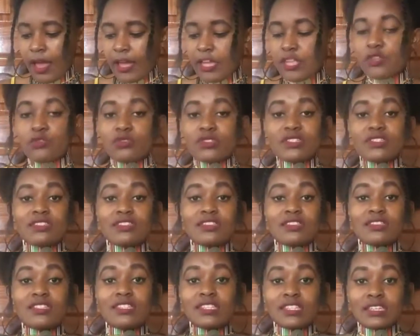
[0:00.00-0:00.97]
I used
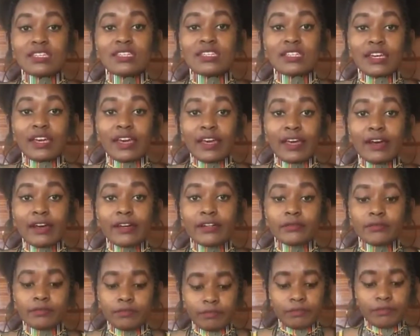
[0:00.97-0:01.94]
this kinky
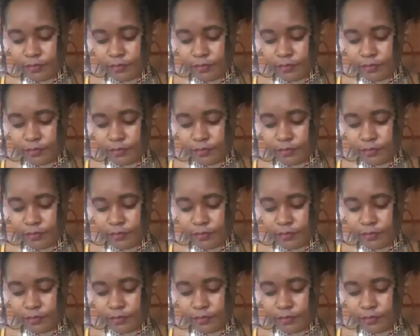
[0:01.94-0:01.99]
hair.